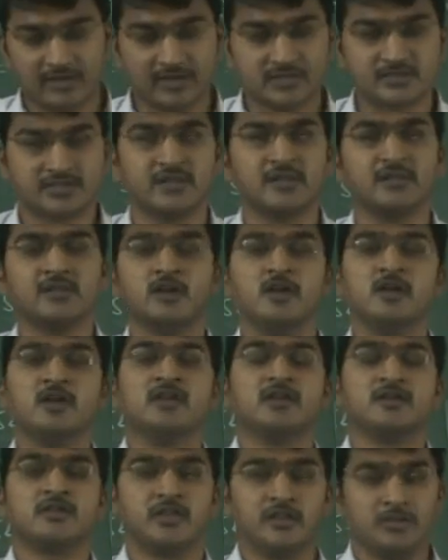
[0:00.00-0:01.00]
nature,
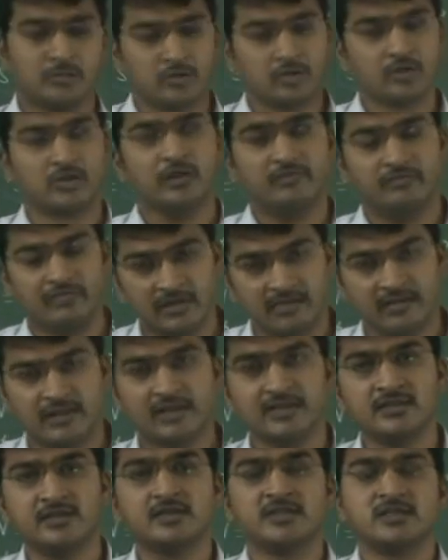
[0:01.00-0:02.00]
de Broglie
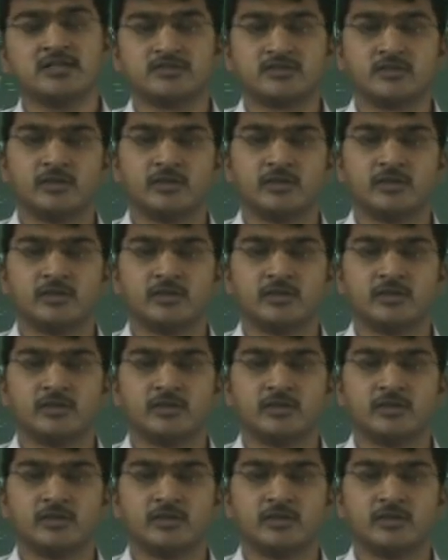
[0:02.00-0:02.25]
wavelength.